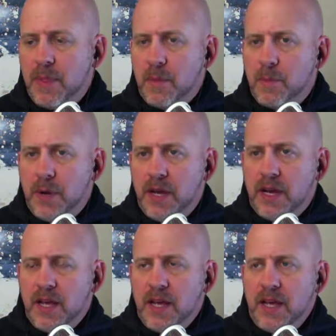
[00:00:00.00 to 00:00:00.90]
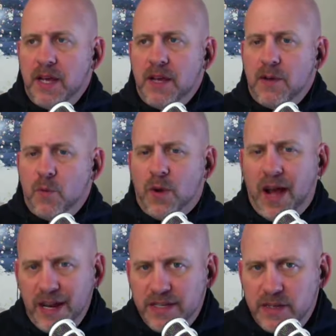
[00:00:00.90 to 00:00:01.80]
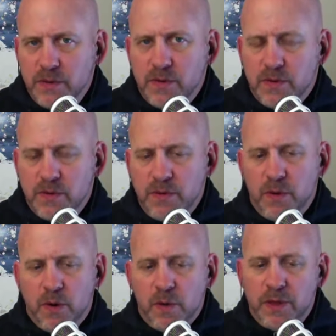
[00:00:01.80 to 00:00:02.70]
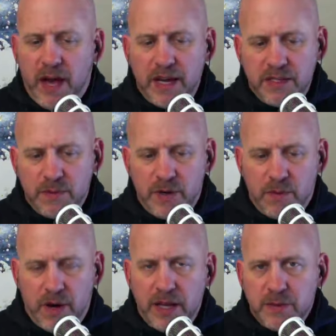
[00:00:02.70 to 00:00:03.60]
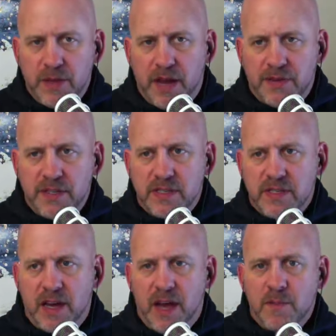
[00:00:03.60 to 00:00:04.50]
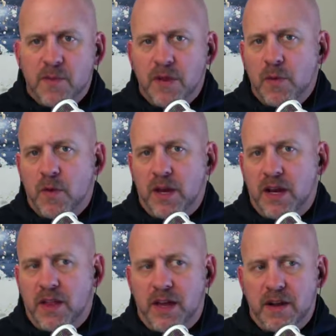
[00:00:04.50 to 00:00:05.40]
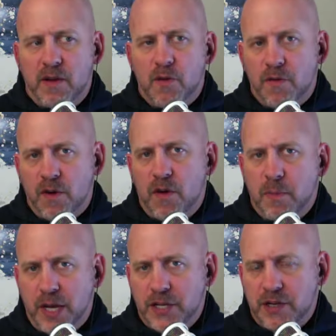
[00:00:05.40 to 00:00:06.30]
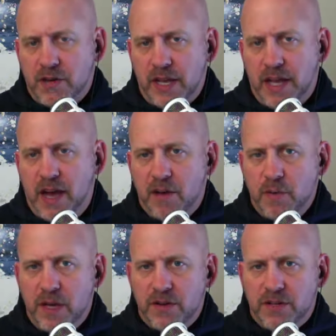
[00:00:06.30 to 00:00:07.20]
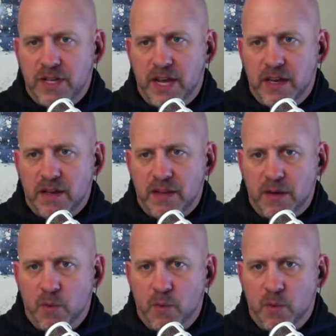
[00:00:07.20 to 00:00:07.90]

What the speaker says: But what I do with the work, what I do with athletes is I'm really working on that overall picture. Like, how do we understand like